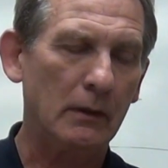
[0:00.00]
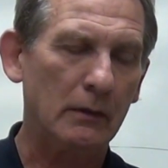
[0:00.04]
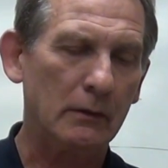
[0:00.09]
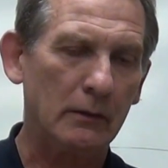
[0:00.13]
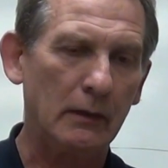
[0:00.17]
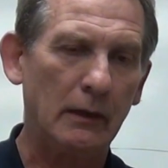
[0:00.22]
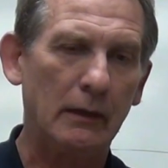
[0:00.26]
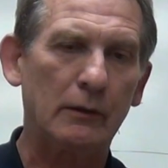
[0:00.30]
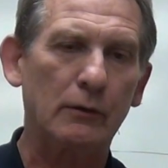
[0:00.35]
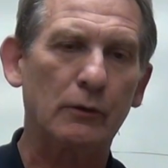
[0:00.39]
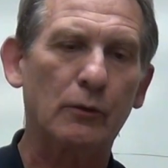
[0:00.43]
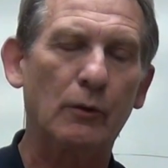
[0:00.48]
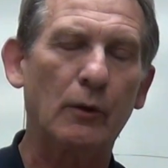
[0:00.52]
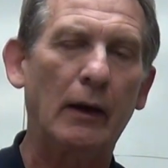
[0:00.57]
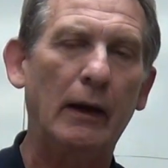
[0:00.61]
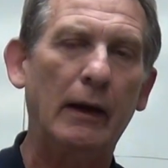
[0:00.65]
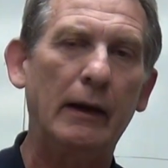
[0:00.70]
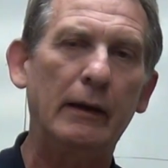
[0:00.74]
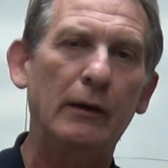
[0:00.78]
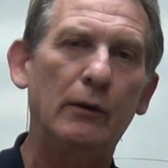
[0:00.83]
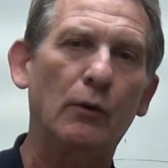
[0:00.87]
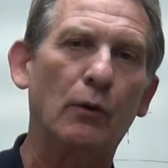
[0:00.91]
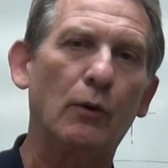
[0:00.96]
letter
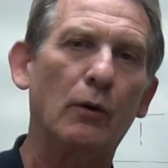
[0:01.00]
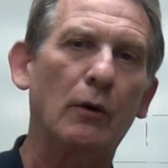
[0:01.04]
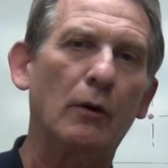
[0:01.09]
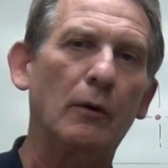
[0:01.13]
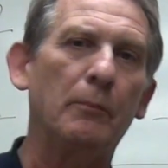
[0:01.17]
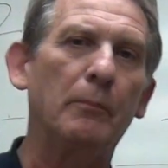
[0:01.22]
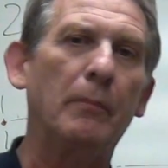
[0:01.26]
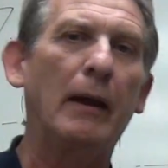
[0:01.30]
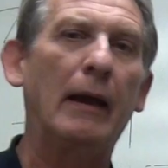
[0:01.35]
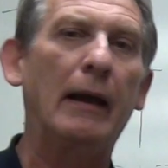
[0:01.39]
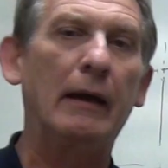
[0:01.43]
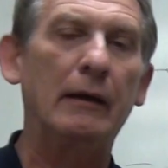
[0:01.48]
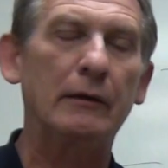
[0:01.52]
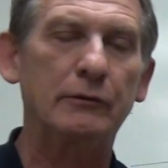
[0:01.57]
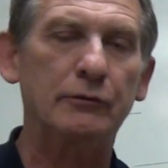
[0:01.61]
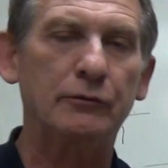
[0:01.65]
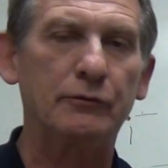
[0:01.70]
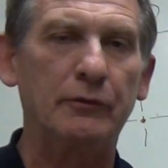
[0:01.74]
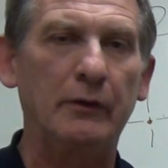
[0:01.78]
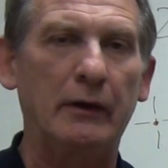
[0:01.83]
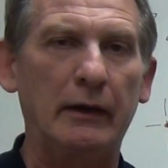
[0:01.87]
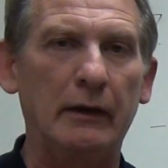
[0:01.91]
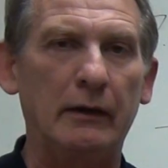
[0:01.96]
grade or a
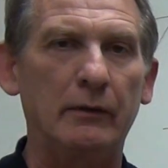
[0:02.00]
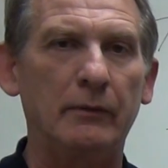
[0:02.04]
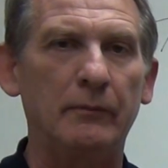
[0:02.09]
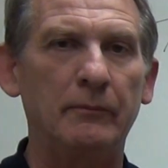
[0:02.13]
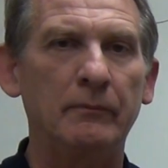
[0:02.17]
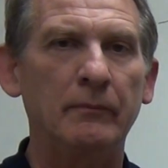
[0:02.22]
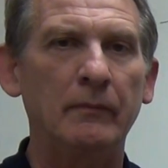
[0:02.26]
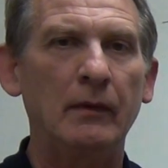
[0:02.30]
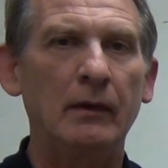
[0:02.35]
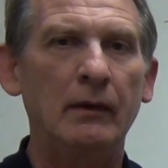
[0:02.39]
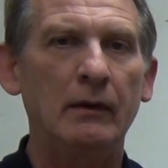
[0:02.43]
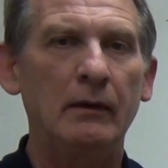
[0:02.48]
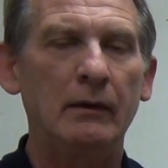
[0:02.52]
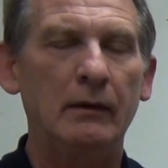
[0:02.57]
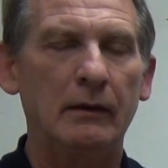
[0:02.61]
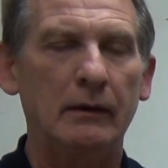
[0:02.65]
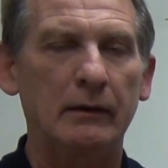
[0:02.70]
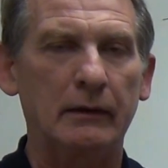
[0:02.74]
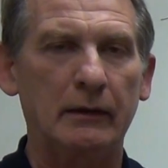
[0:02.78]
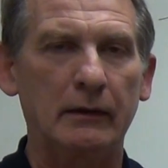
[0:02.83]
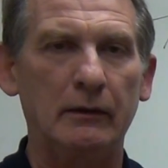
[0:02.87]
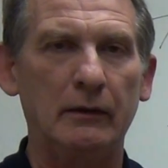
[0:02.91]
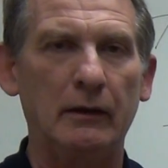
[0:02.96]
pass-fail.
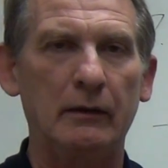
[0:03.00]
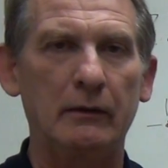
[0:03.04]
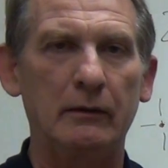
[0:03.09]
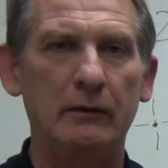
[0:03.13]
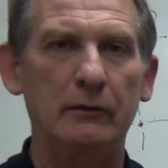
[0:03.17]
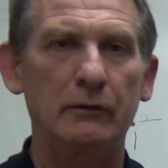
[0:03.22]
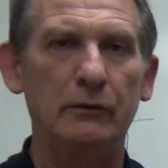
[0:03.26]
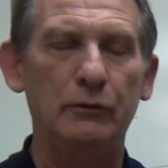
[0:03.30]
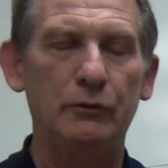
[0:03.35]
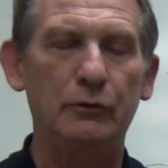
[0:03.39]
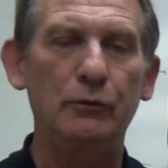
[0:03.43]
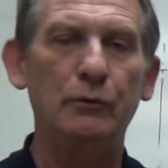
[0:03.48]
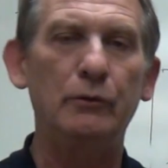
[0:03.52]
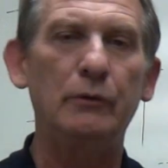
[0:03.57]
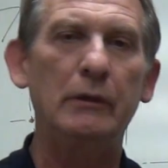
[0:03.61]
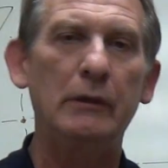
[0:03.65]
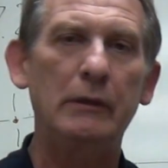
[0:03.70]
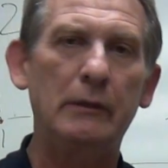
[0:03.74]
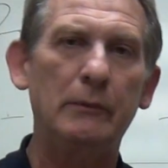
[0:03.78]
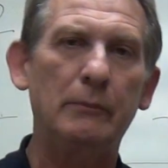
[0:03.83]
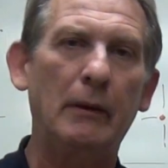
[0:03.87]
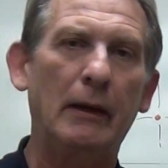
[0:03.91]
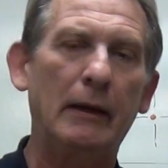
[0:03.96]
Again, you do
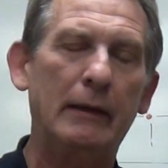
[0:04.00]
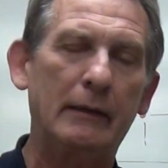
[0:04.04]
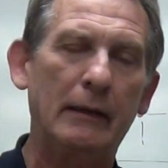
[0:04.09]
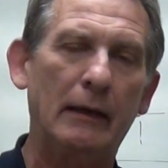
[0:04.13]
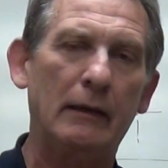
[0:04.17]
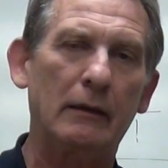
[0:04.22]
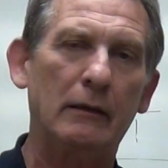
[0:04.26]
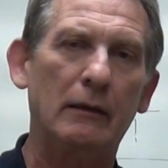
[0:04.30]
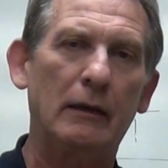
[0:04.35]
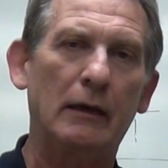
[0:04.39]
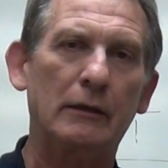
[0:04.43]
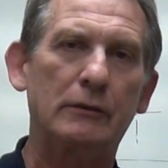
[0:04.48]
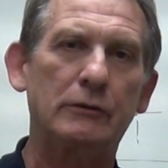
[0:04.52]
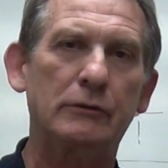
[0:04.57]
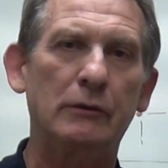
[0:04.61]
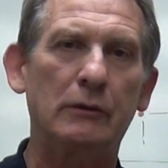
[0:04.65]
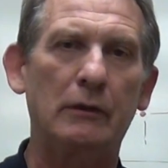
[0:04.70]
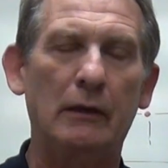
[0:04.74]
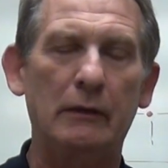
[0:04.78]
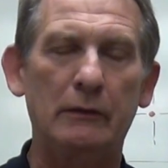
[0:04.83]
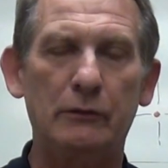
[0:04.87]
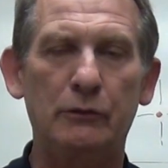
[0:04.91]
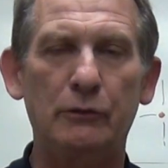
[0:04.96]
need to make that
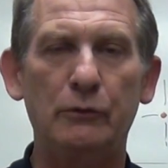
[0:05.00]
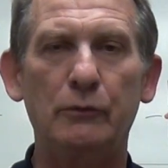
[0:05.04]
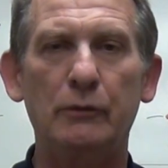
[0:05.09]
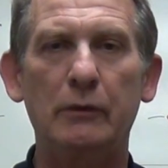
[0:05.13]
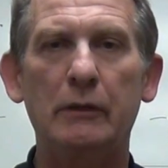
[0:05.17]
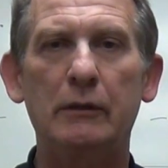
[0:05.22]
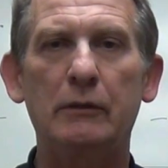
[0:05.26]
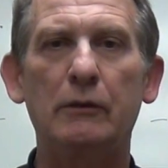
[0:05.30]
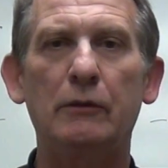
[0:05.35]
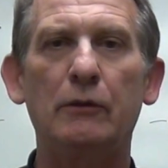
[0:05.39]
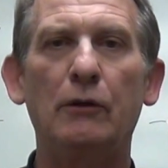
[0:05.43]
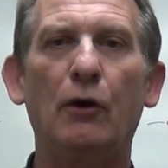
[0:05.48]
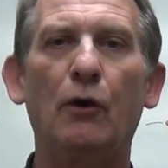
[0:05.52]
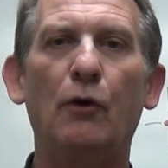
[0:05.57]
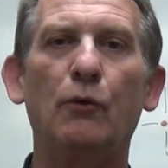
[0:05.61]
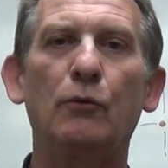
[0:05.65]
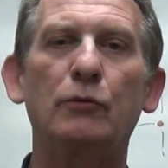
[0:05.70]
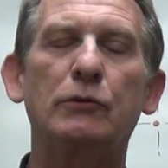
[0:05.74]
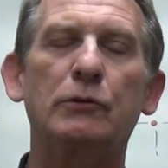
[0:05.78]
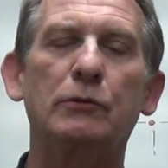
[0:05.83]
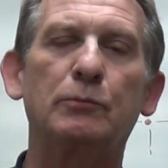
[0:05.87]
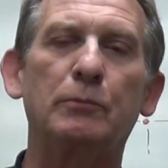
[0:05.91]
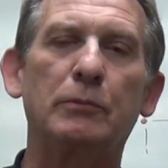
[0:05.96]
election. I do need to
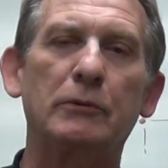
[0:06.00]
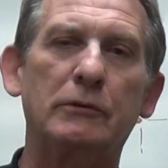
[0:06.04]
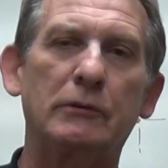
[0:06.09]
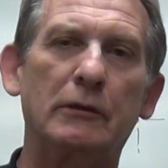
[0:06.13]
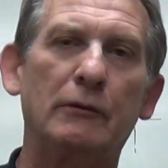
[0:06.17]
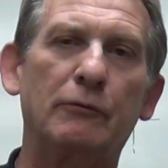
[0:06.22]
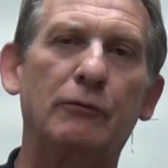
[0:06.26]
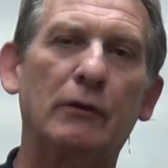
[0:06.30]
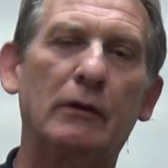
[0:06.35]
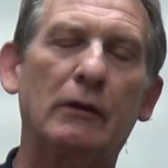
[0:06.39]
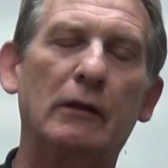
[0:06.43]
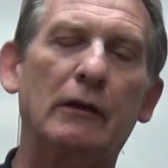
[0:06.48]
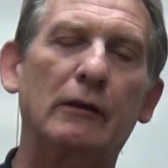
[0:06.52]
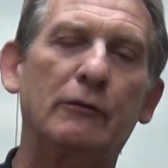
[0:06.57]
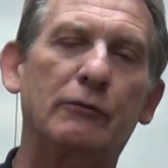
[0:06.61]
know specifically